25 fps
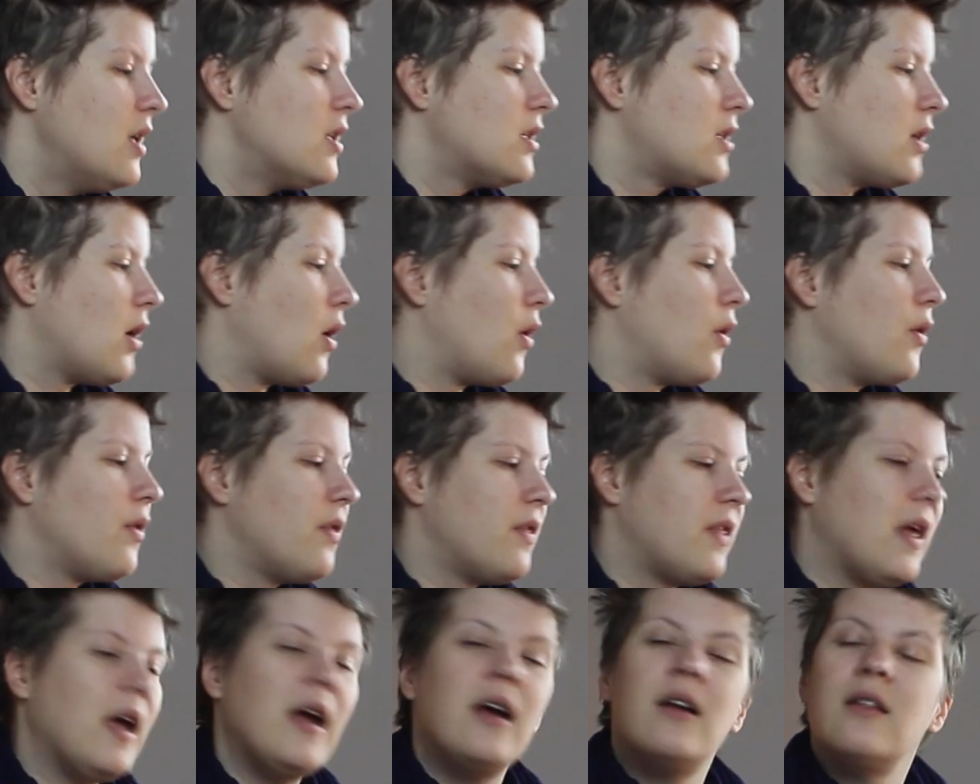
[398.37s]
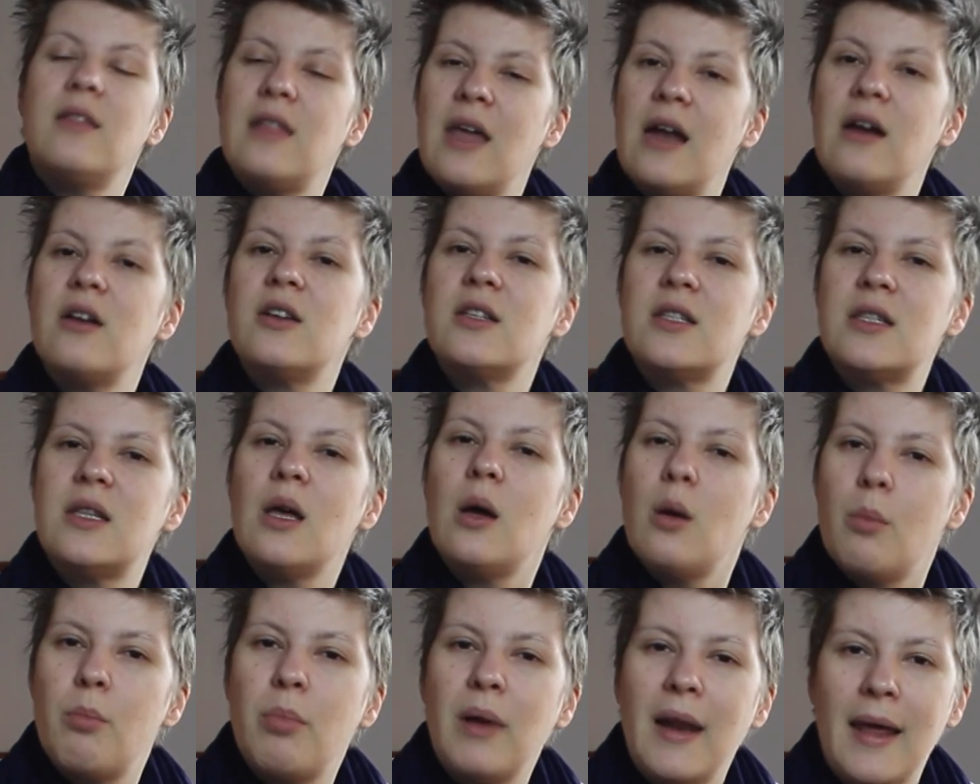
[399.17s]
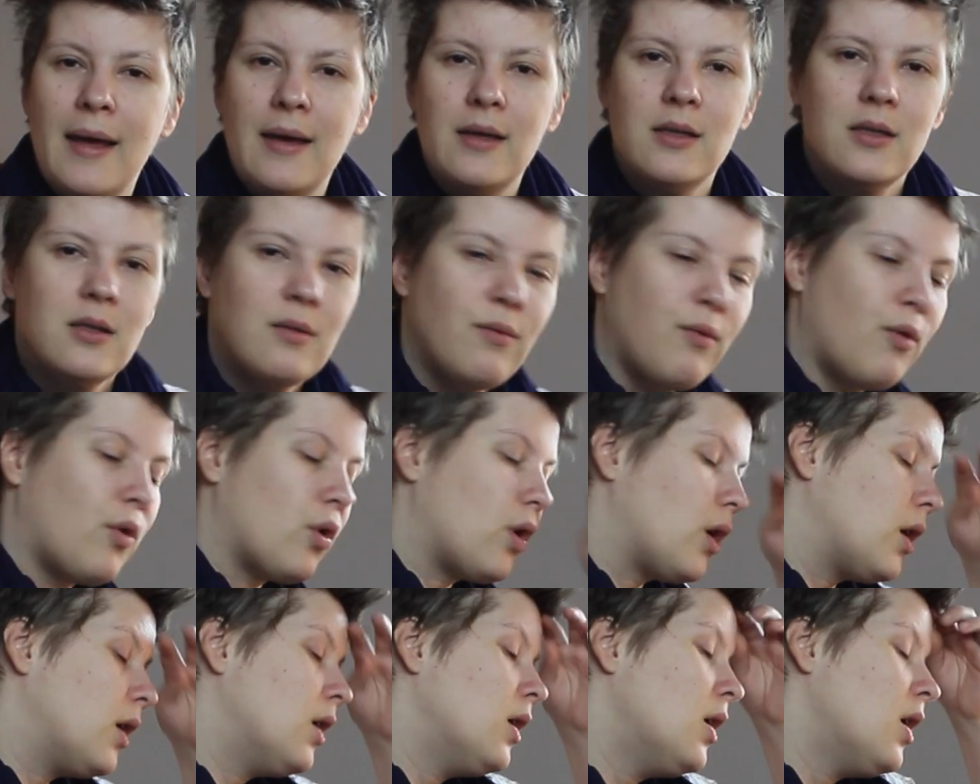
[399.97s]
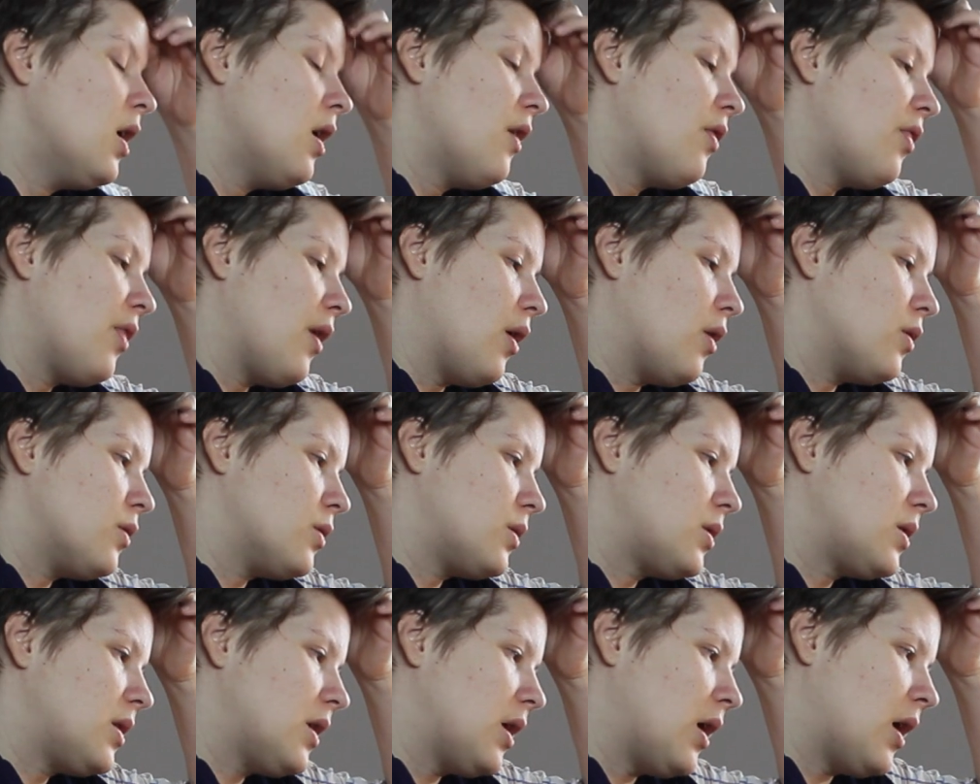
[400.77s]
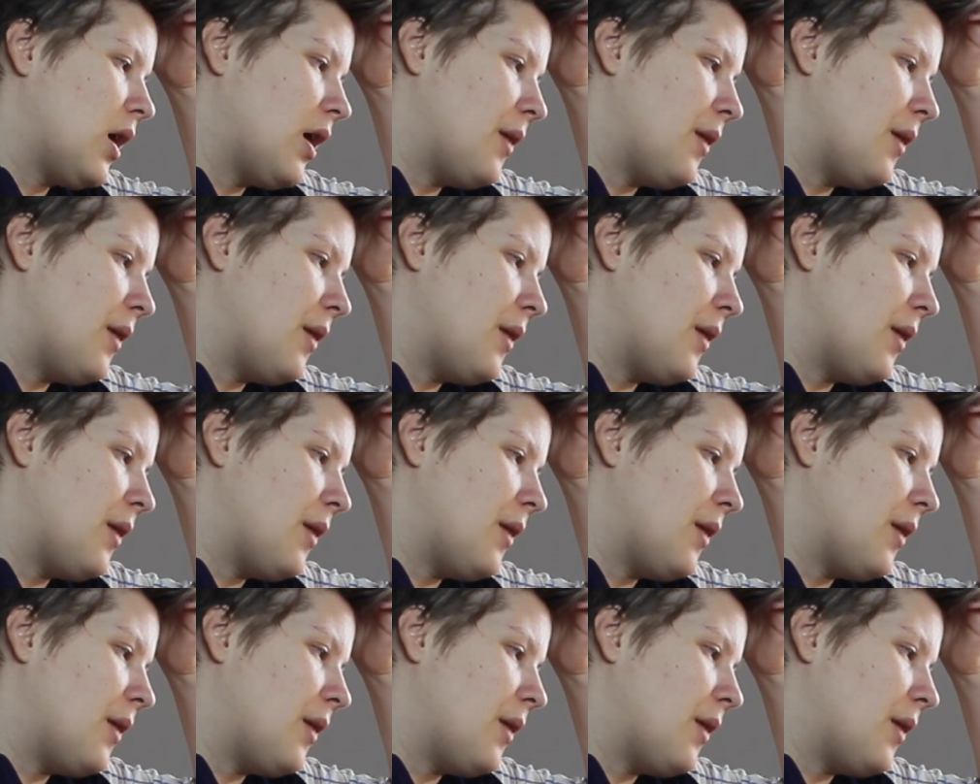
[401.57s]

So there's a place for those